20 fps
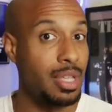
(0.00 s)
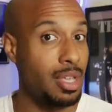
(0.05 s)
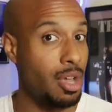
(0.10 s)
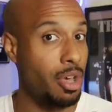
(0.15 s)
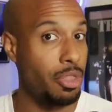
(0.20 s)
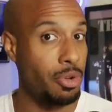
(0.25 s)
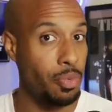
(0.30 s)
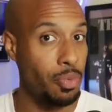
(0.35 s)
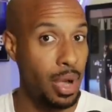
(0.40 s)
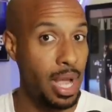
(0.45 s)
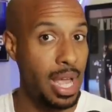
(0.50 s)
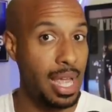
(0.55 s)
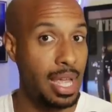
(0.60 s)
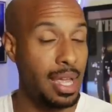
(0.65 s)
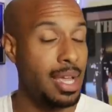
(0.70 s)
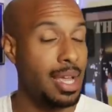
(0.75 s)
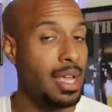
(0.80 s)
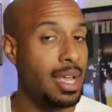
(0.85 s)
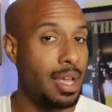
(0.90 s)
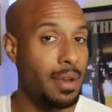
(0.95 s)
the other
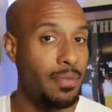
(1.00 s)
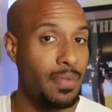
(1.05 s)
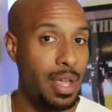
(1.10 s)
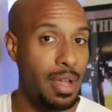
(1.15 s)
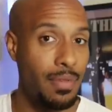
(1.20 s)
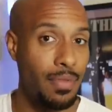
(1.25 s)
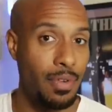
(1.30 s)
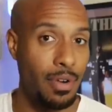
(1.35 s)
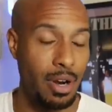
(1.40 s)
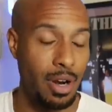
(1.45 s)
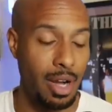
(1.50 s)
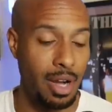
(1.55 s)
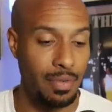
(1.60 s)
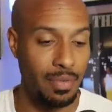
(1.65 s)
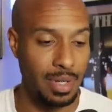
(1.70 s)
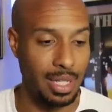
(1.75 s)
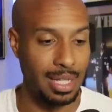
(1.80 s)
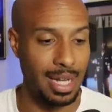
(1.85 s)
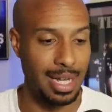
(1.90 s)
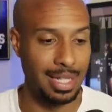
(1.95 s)
way in favor
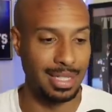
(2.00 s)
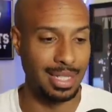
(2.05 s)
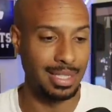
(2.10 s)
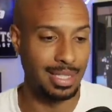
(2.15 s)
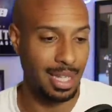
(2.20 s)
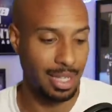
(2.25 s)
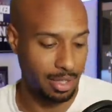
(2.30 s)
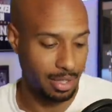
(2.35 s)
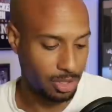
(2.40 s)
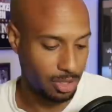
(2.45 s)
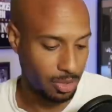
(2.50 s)
of Alontae Taylor?